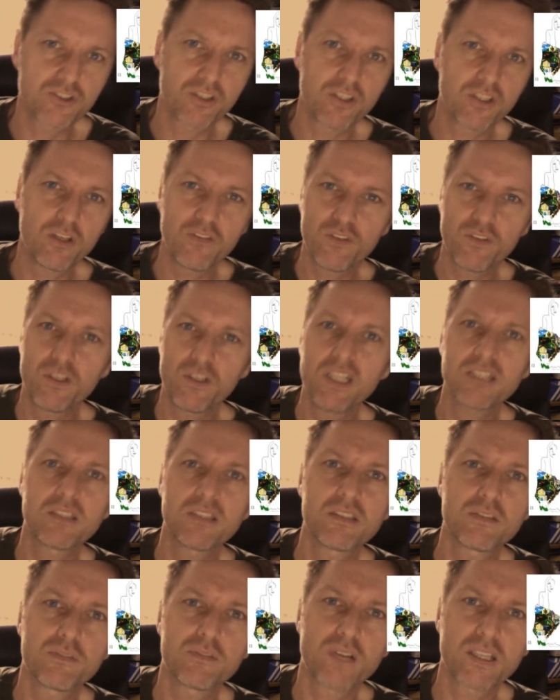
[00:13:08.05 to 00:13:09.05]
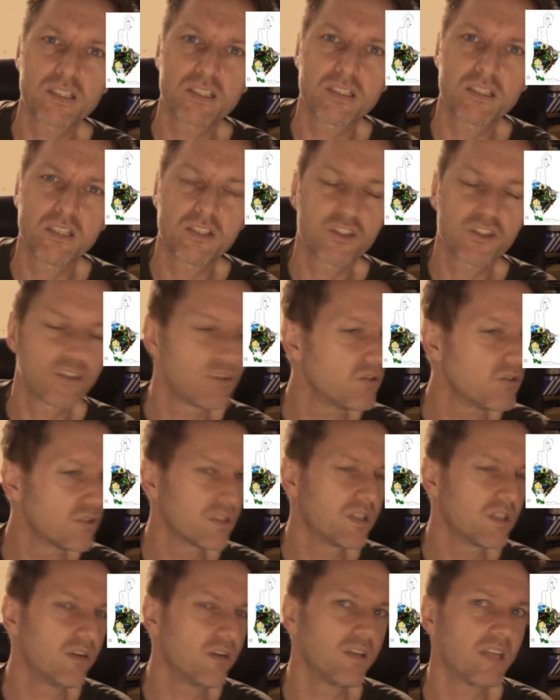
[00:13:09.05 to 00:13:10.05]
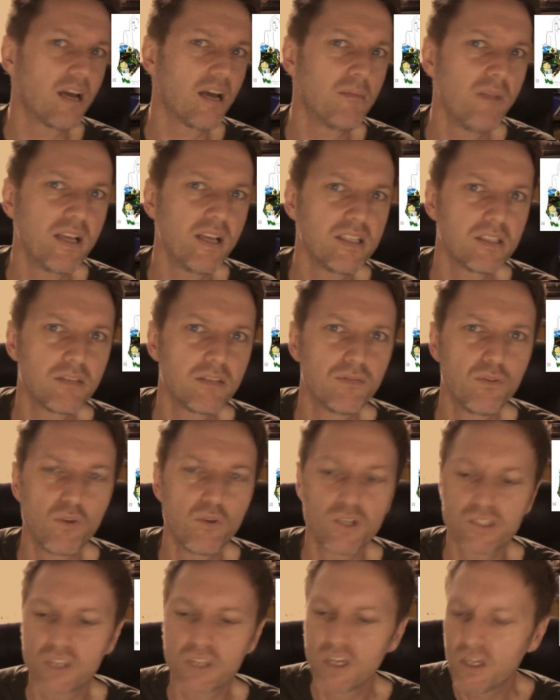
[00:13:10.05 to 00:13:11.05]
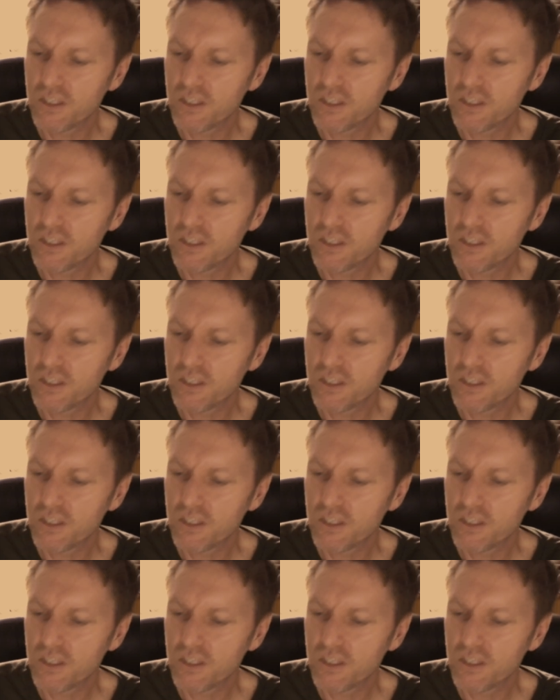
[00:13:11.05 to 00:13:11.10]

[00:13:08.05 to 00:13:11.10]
You know, if you listen to Frank Sinatra, you're not just hearing that amazing voice,